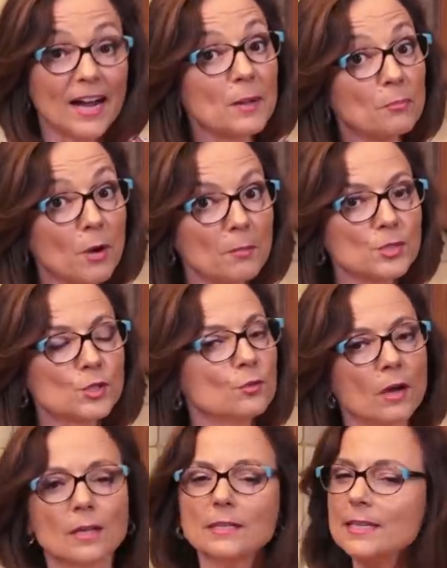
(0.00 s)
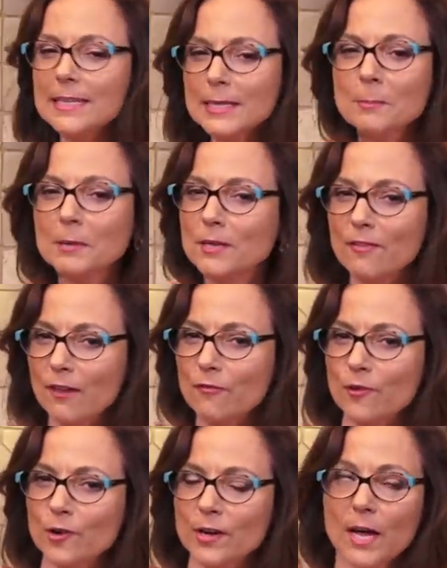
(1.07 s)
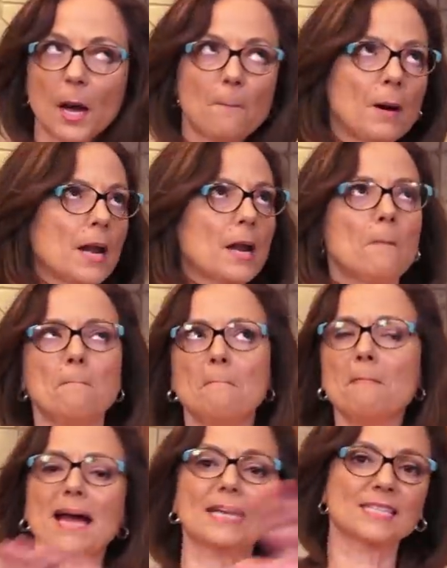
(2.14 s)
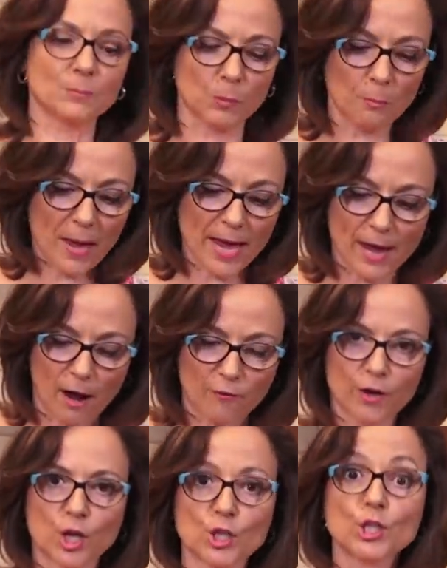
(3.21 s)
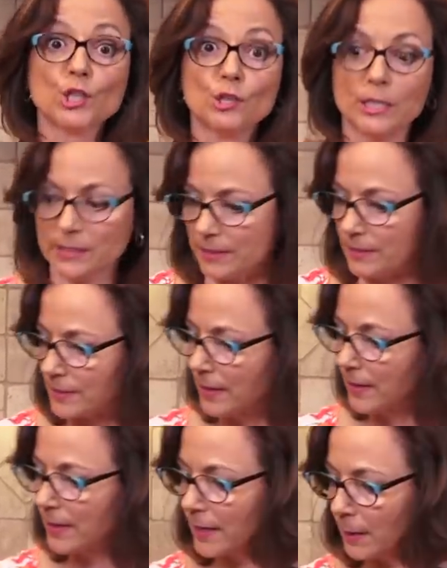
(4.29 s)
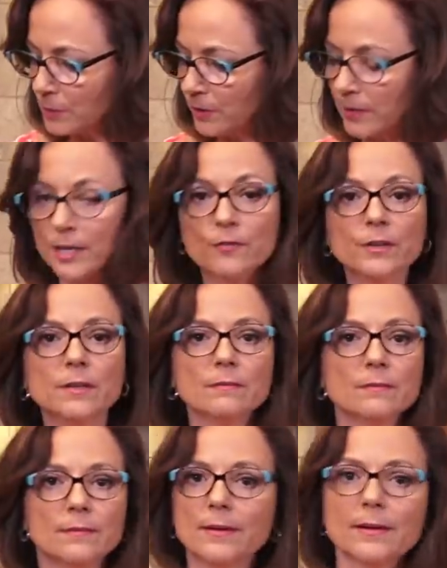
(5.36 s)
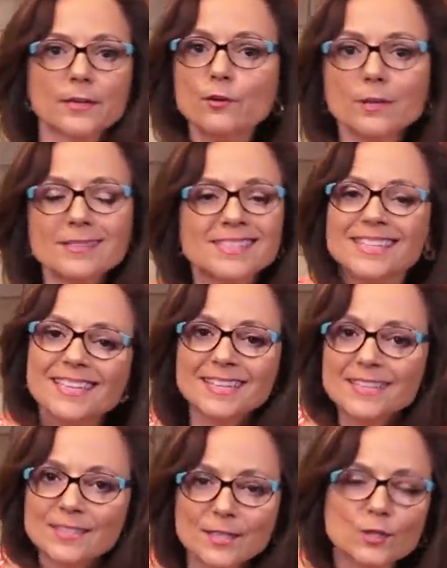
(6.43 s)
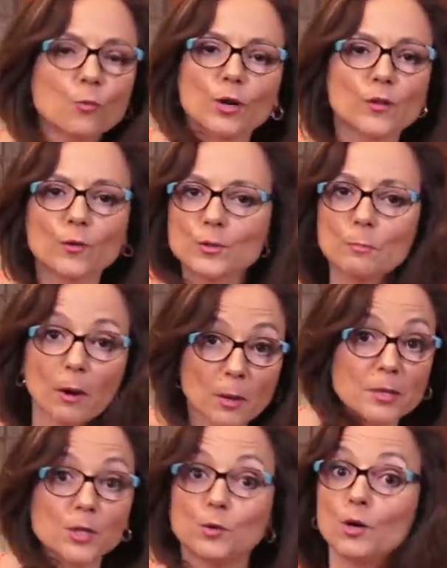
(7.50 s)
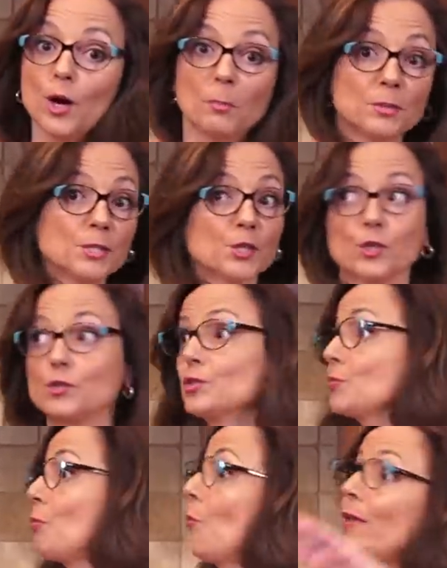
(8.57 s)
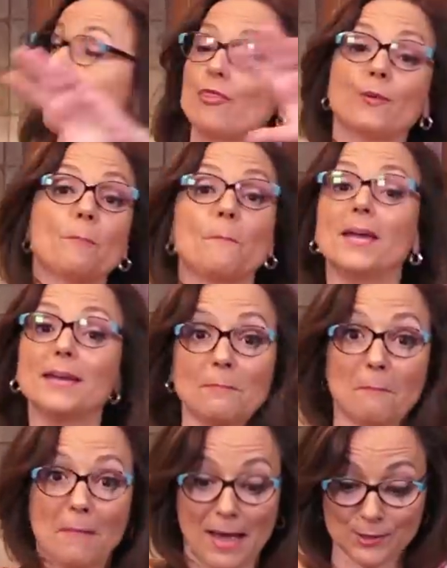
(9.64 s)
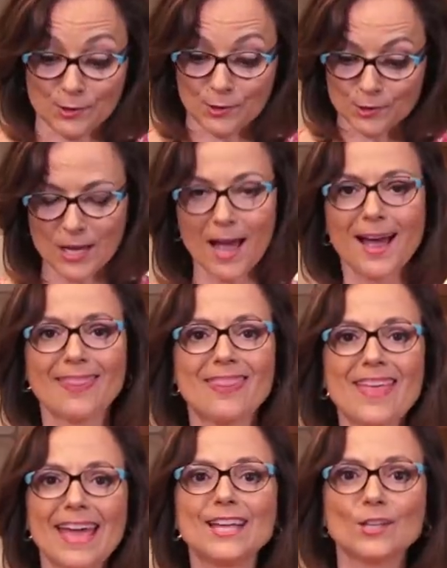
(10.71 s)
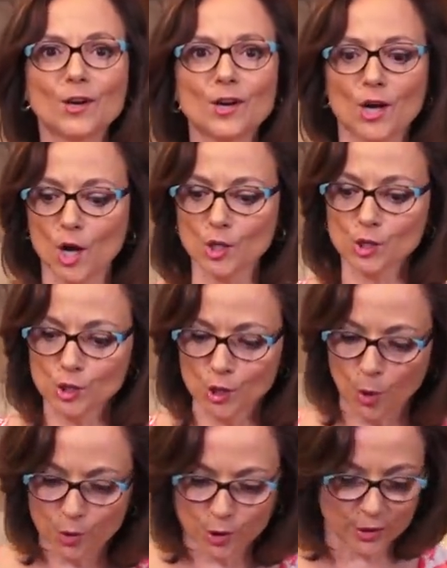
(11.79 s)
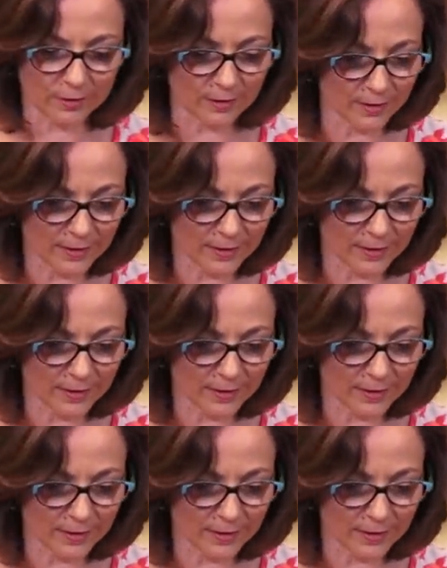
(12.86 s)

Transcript: I promised you a little bit of effort, but maximum payoff. Look at these. Come to think of it, you can sneak these into one of those barbecue competitions with the pit masters. They look so good.